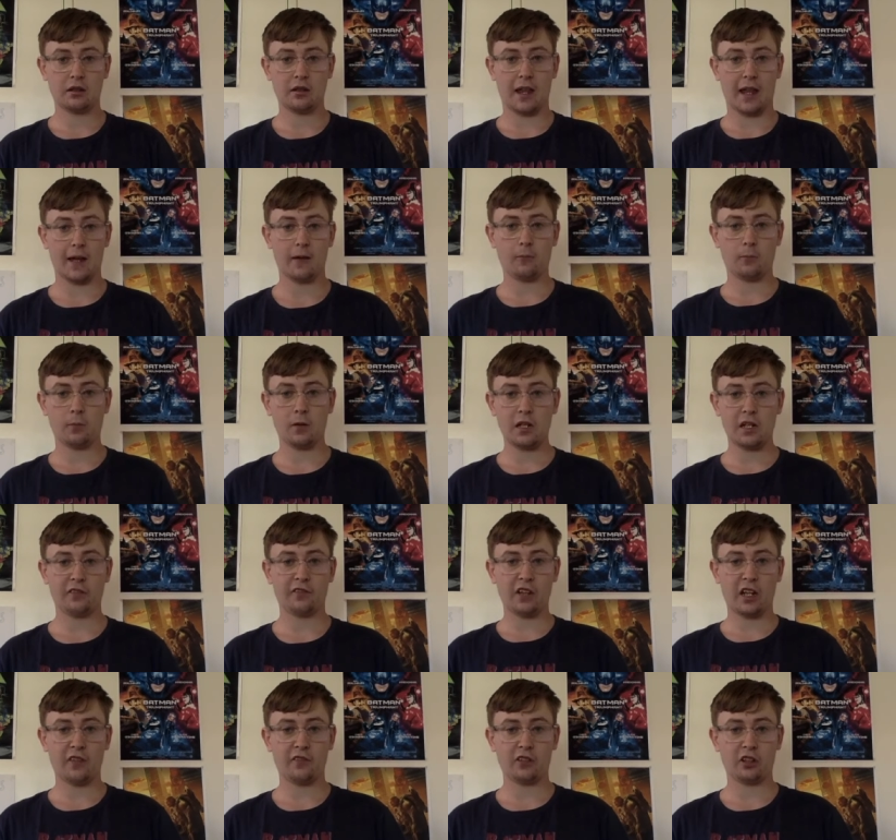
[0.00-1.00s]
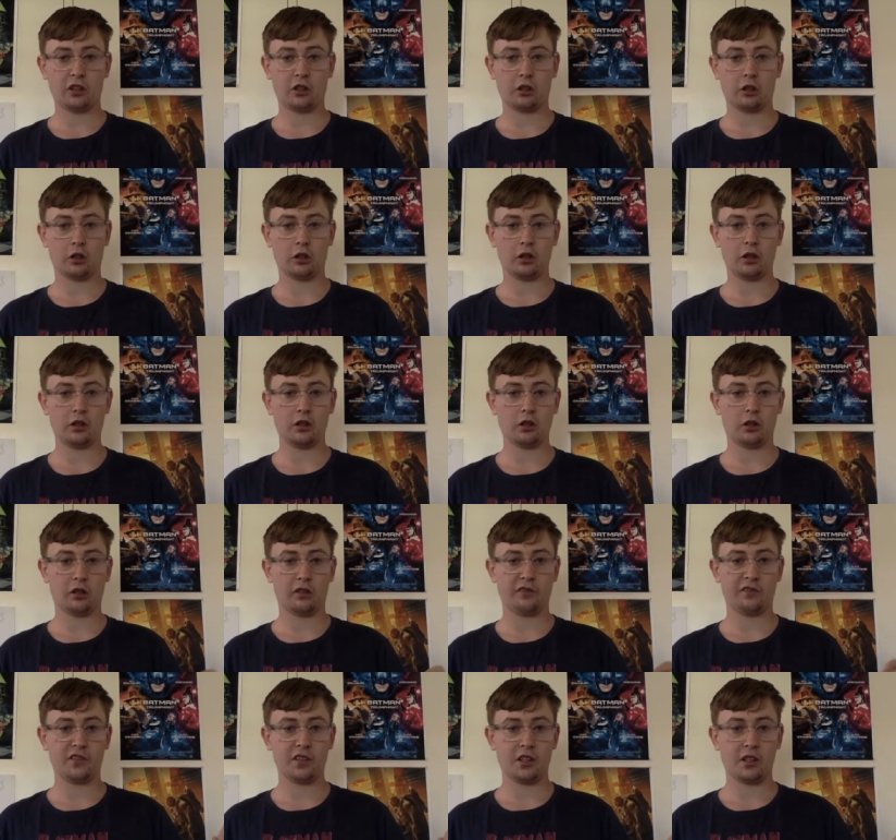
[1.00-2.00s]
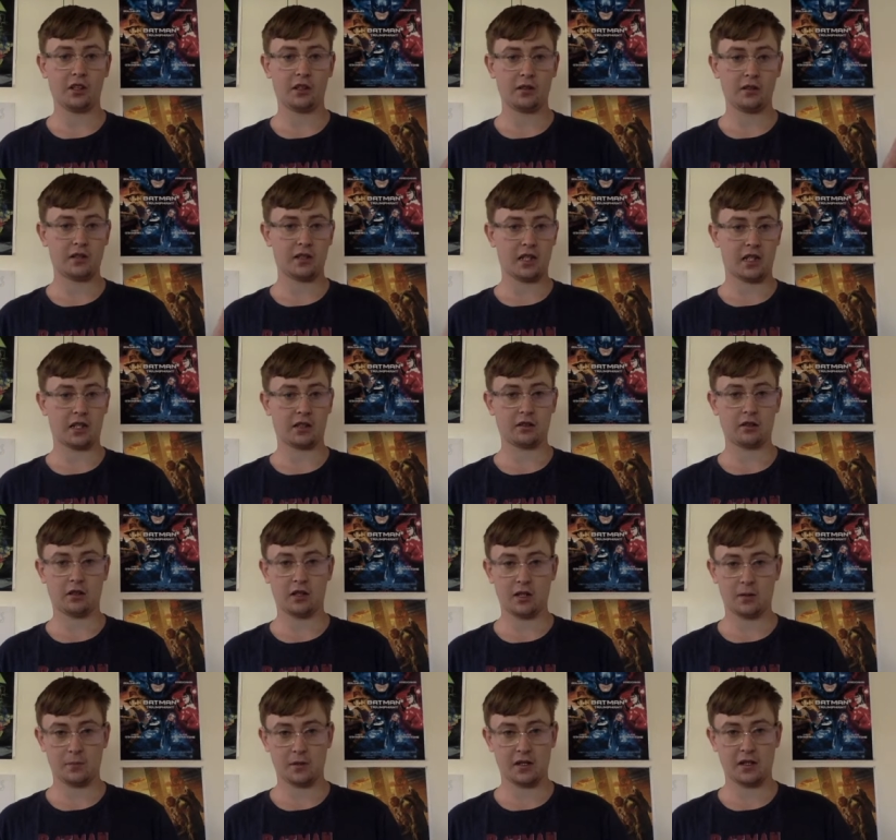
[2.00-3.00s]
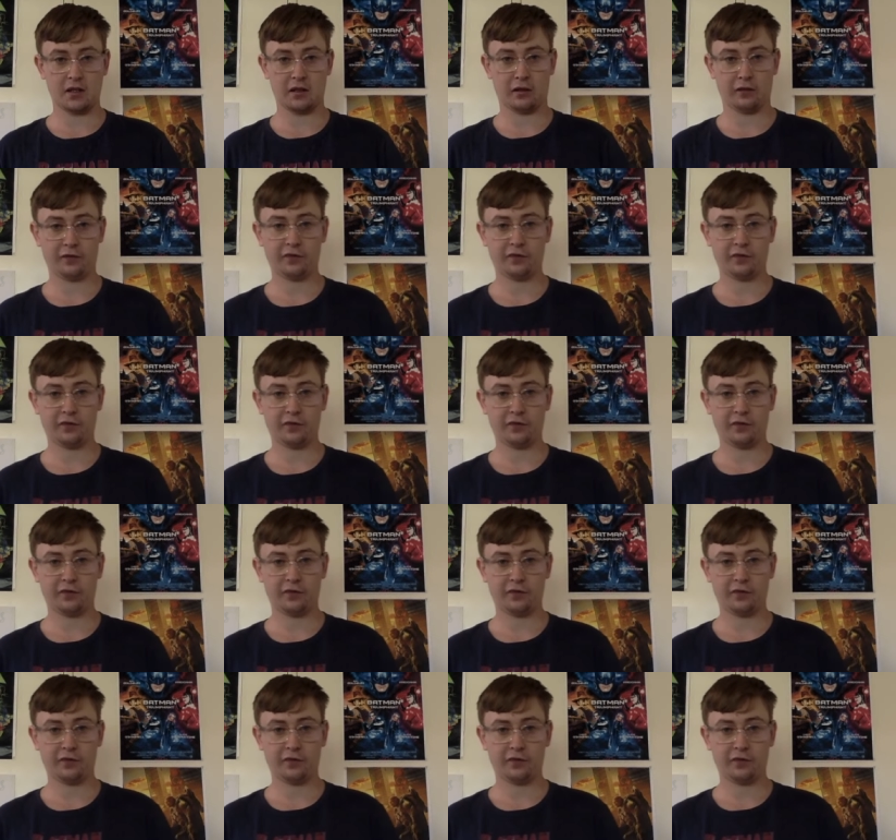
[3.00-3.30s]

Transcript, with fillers: that we have ever gotten of the Dark Knight himself.